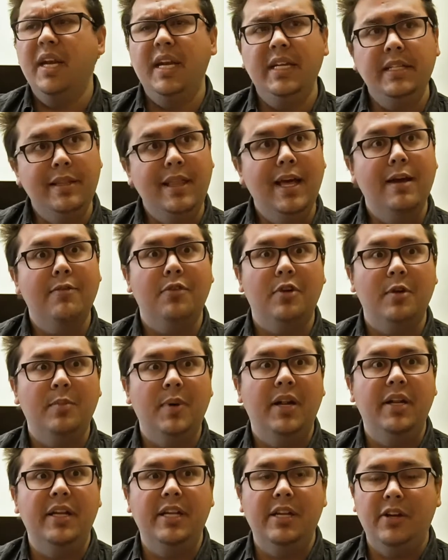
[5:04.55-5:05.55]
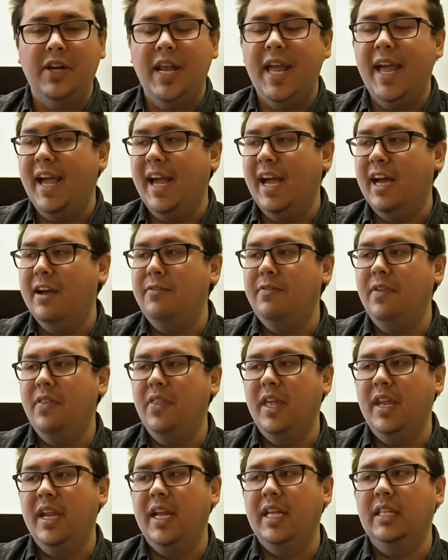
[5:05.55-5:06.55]
And I did that for about 1.5 years, and
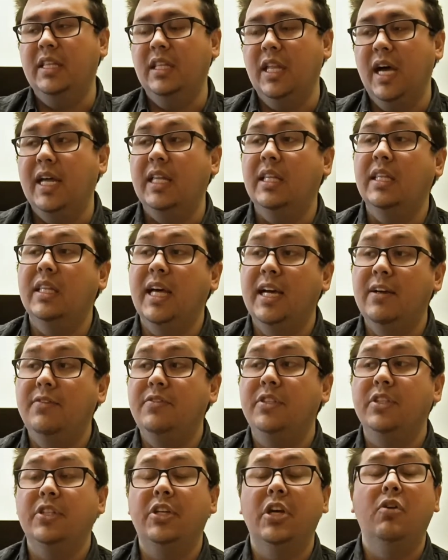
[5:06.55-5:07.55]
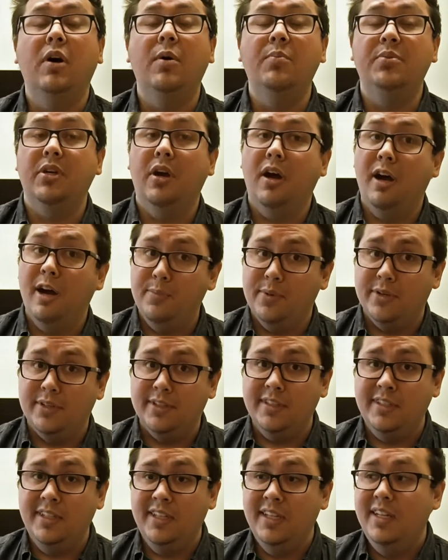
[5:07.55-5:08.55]
then I left to go up to
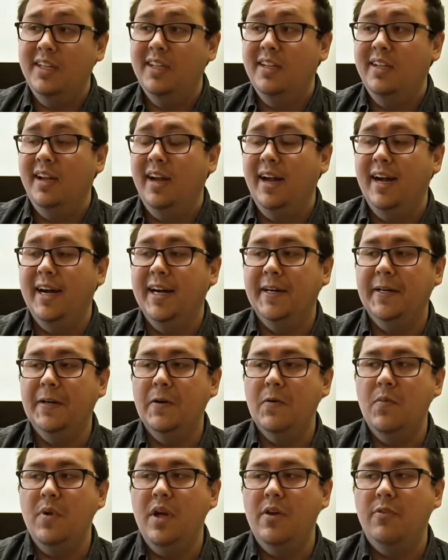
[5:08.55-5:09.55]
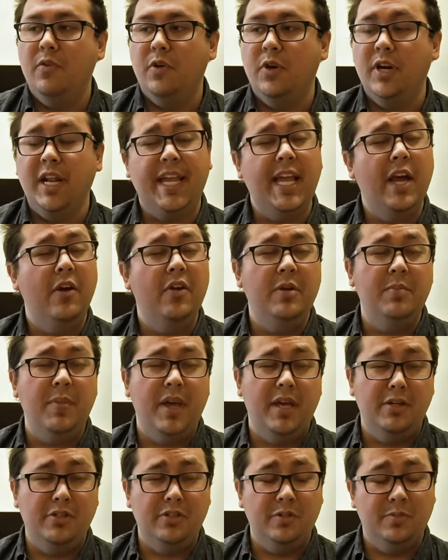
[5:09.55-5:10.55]
Auburn for an accounting
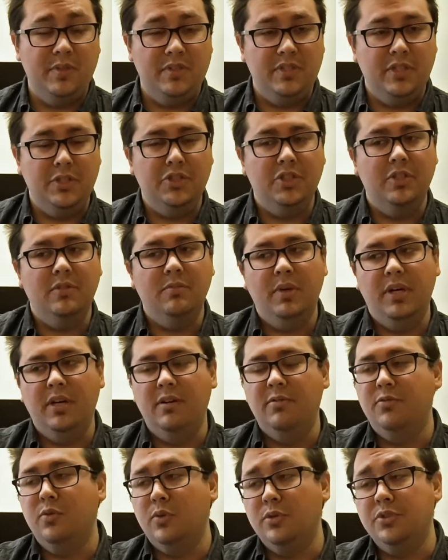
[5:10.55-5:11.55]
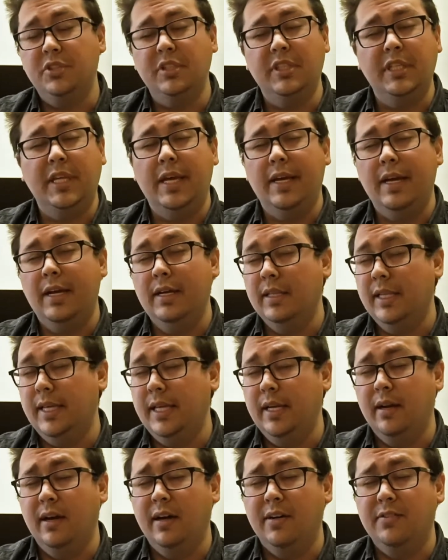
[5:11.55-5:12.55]
manager position, but unfortunately I got
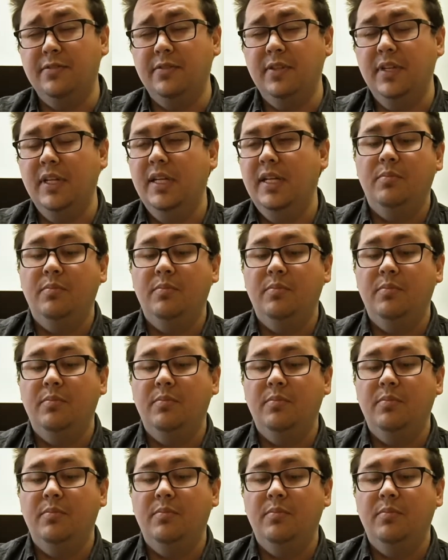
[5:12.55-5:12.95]
laid off.